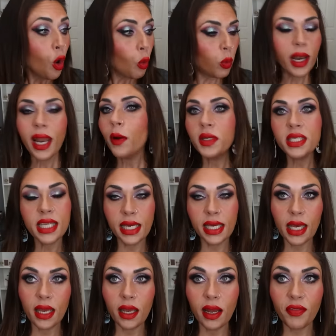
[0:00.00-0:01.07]
What I was
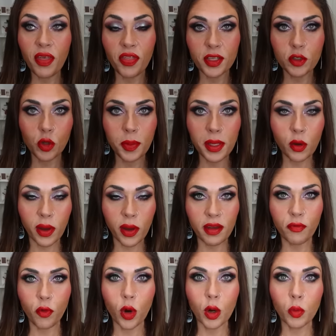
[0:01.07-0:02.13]
thinking that this would be
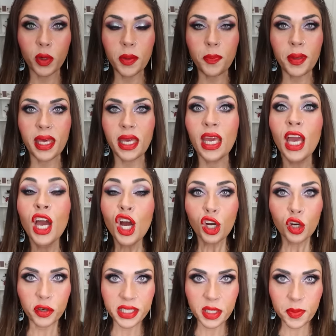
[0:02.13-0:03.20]
great for would be
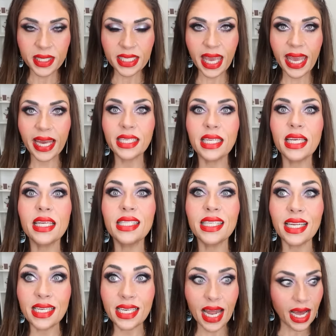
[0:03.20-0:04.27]
Christmas
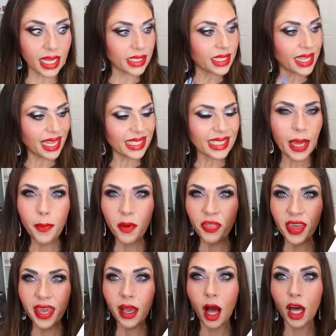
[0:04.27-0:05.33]
candies, nuts, that type of
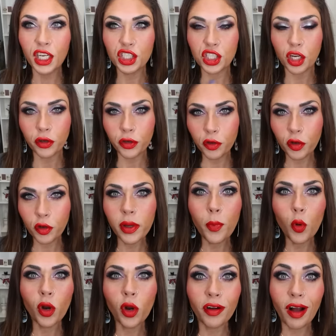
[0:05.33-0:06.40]
thing on a charcuterie
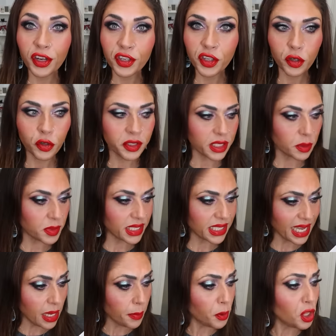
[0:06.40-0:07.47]
board or on your Christmas
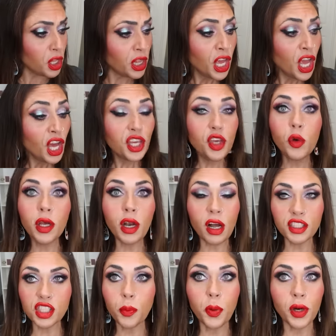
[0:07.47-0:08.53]
table. You could
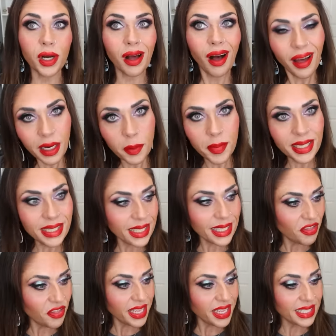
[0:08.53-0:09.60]
also put condiments
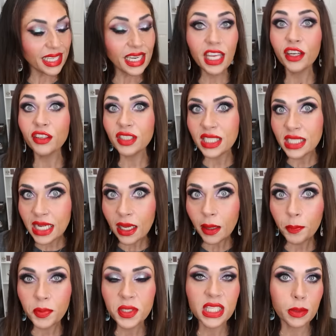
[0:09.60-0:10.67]
and things in here,
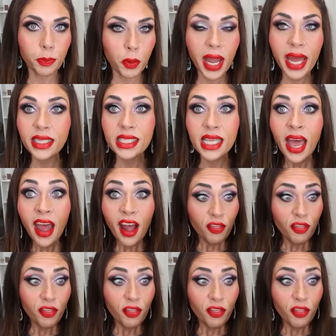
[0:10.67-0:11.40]
dips, spreads.